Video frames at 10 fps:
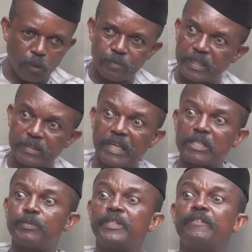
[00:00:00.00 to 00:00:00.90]
corpse that
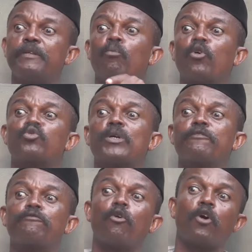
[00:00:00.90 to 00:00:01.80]
has been in the
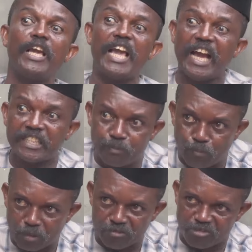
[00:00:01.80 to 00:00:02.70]
mortuary for 8
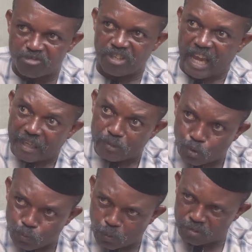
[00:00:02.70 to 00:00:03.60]
months.
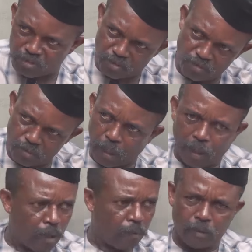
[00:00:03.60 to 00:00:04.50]
8 good months.
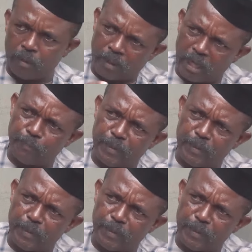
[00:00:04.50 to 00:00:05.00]
Can you